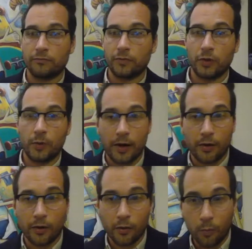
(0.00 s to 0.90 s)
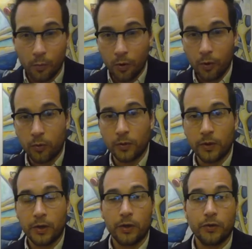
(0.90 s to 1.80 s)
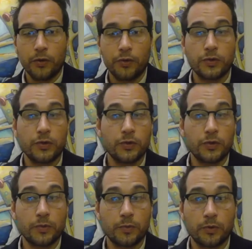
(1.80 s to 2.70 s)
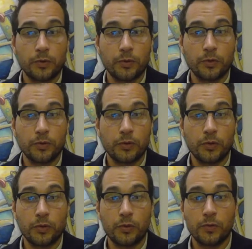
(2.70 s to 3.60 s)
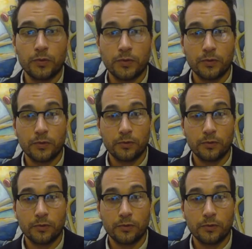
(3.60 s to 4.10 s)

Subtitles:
QR code on the wall. Students will use